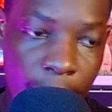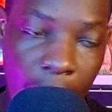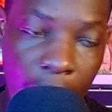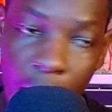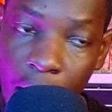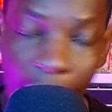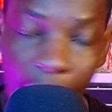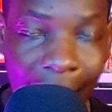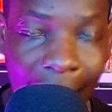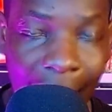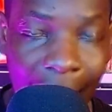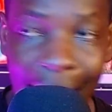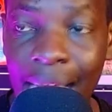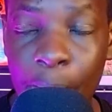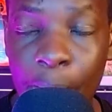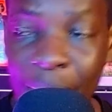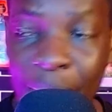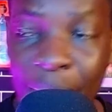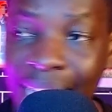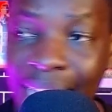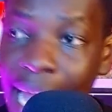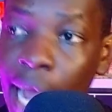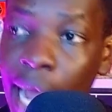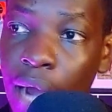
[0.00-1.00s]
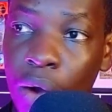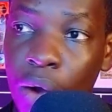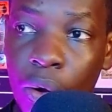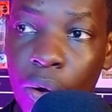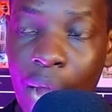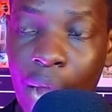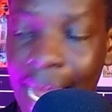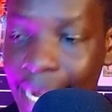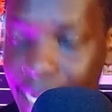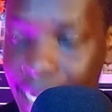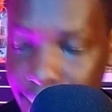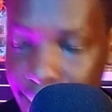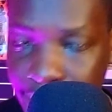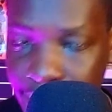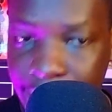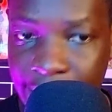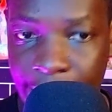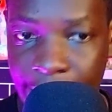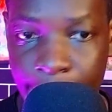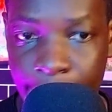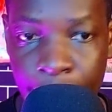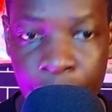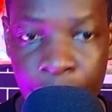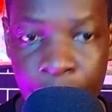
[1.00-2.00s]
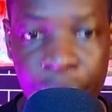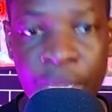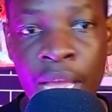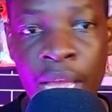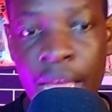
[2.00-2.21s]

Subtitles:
and Mikel and his team,